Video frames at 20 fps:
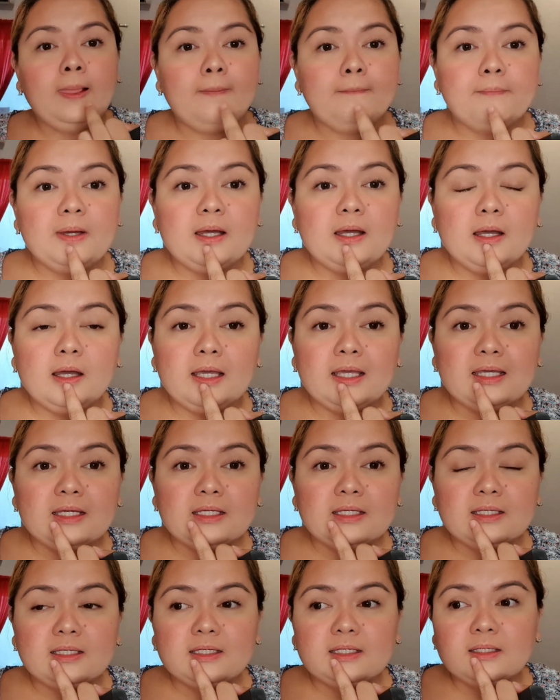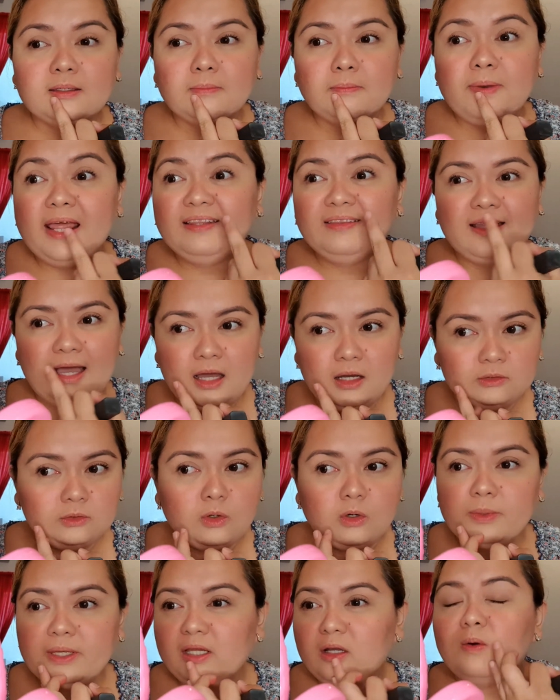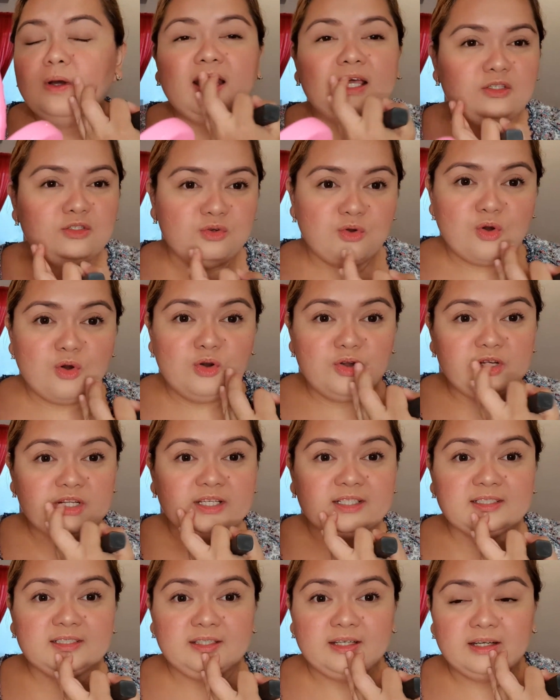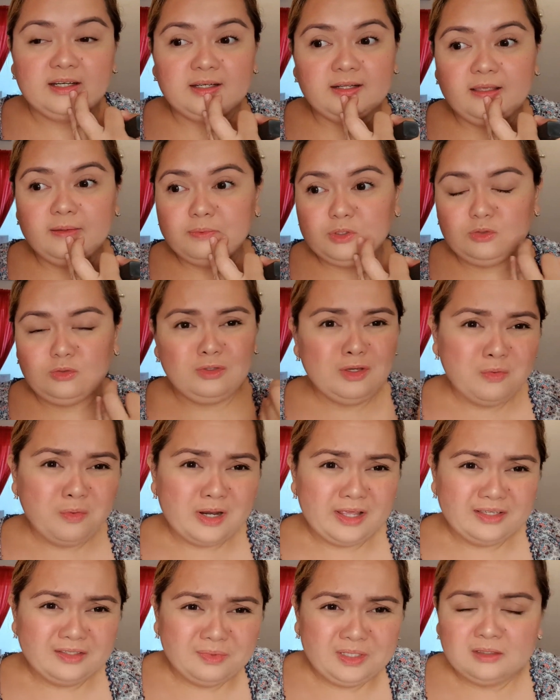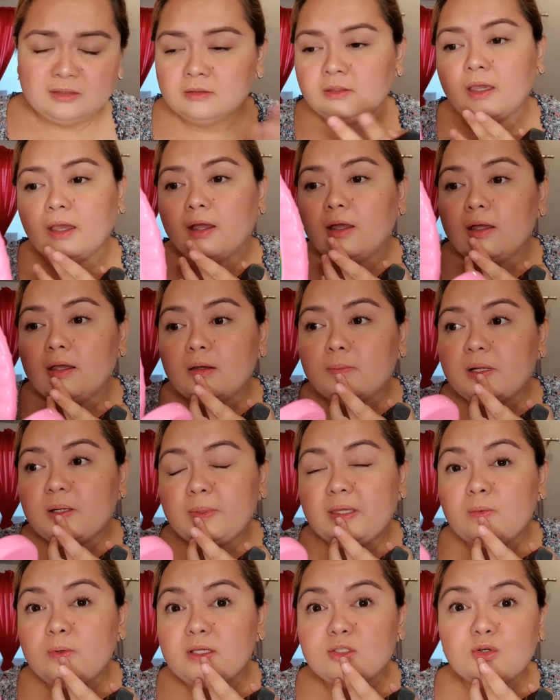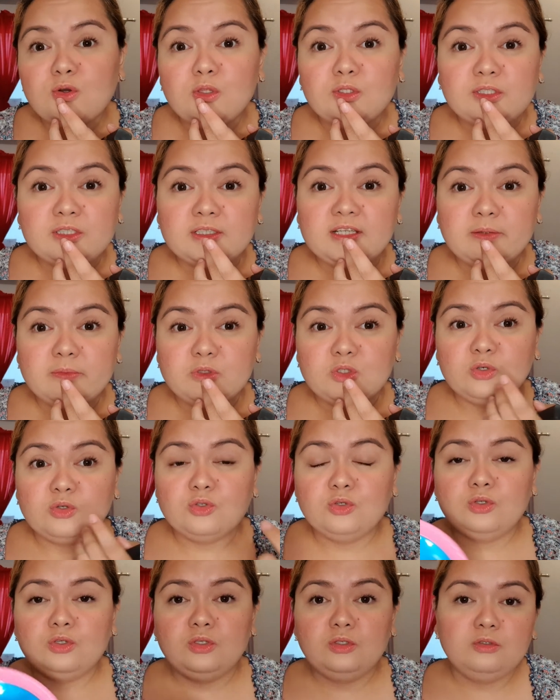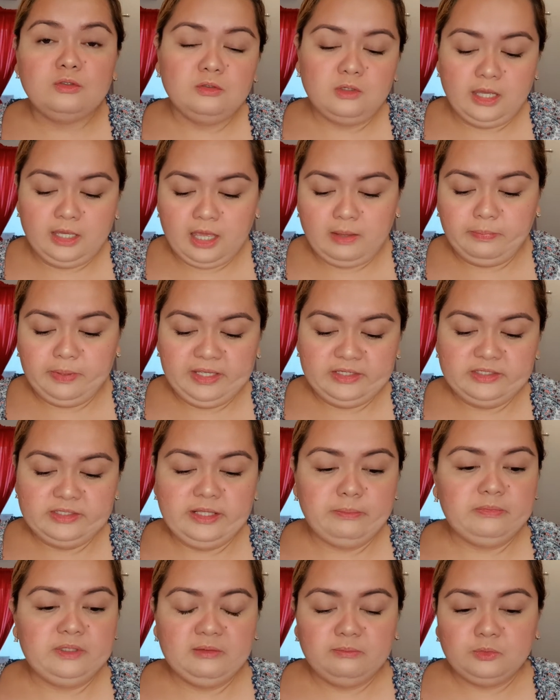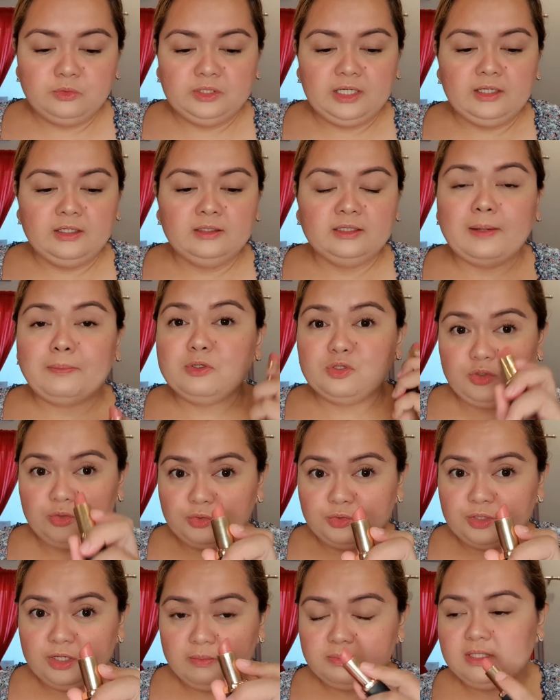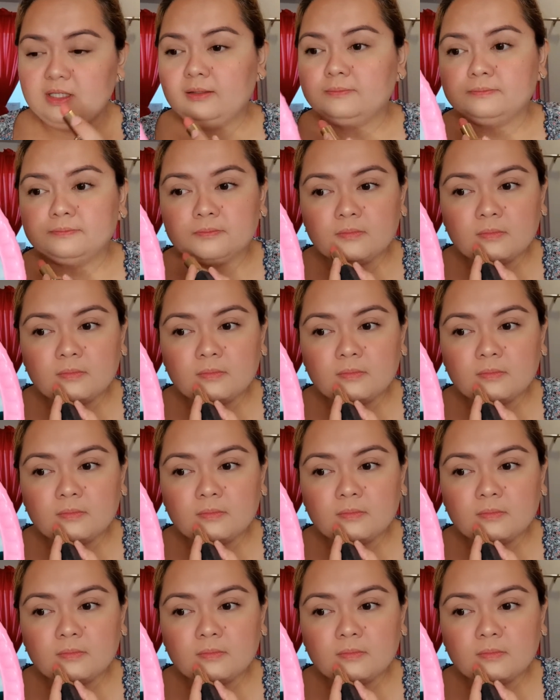Ma-blend out or ma-equalize yung color ng lips nyo. Equalize? Yeah. Para ma-equalize yung color ng lips nyo. So I place lip tint muna. Tapos yung lipstick.